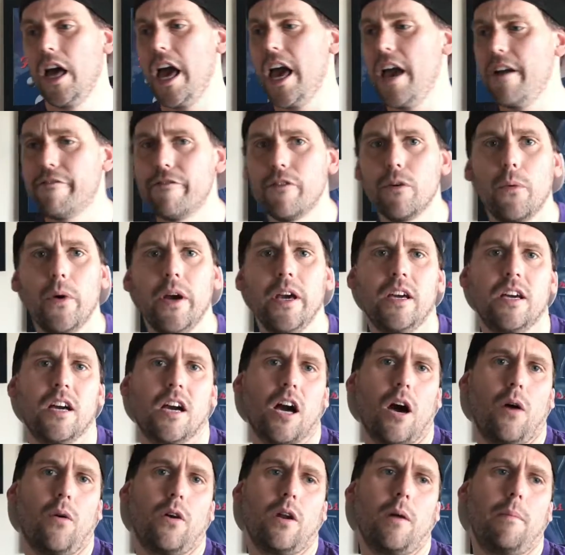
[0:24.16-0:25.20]
Every week I
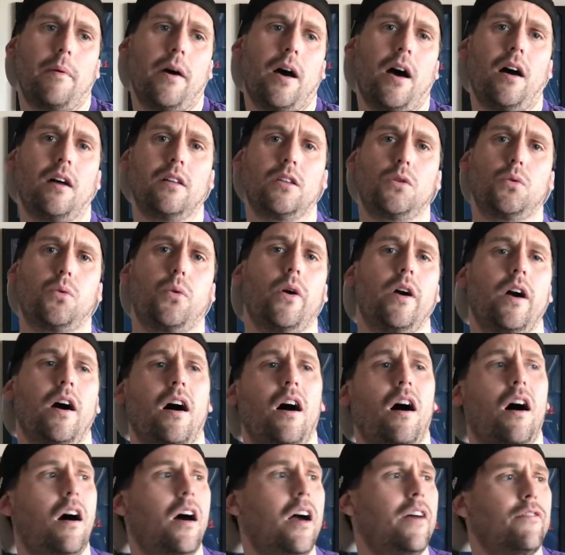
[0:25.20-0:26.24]
go on about
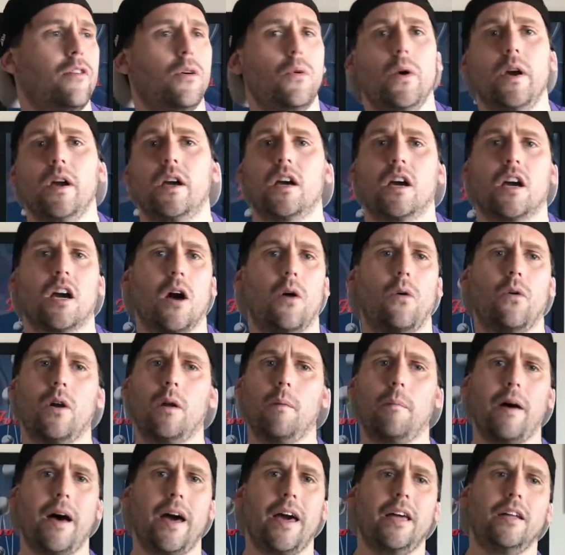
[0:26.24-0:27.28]
Twitter, every week I go on
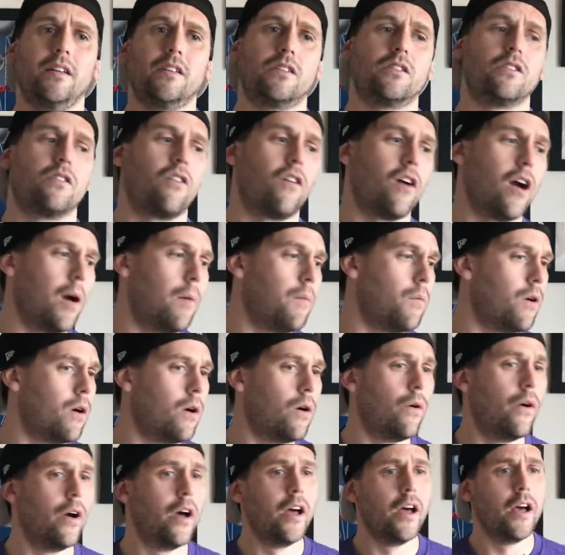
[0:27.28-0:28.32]
about Instagram.
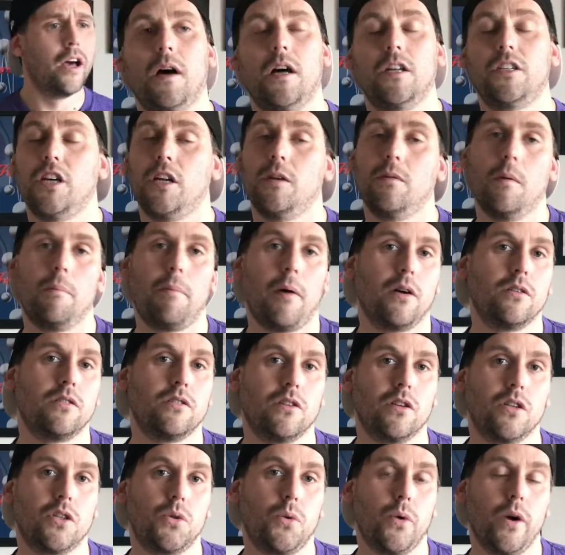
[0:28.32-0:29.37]
Well, a gentleman posted
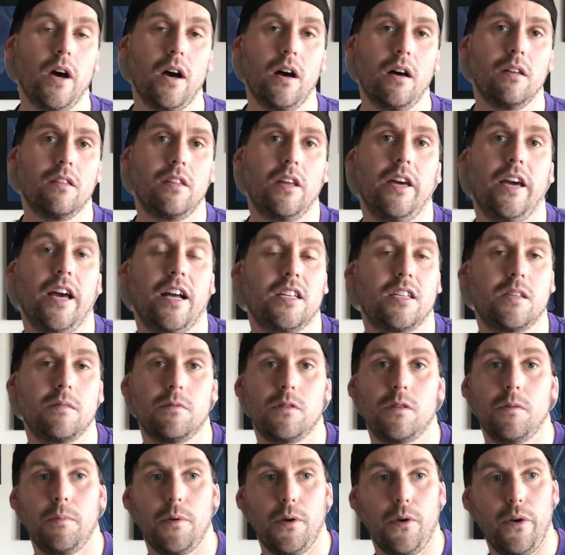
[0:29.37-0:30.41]
on Twitter that he had some
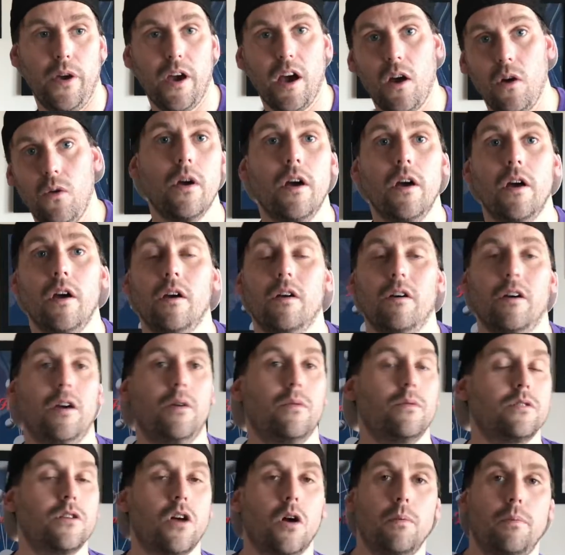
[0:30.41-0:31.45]
Subbuteo. It
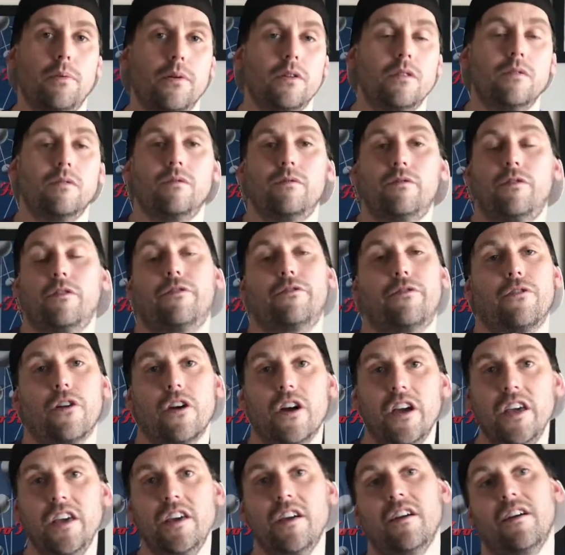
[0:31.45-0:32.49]
was open for
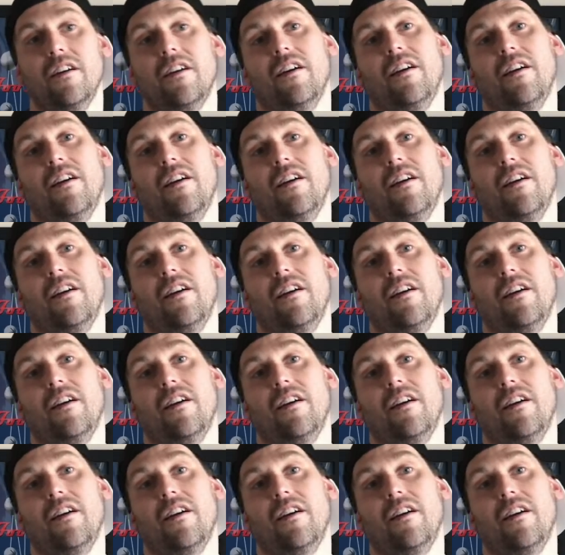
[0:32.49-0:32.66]
free.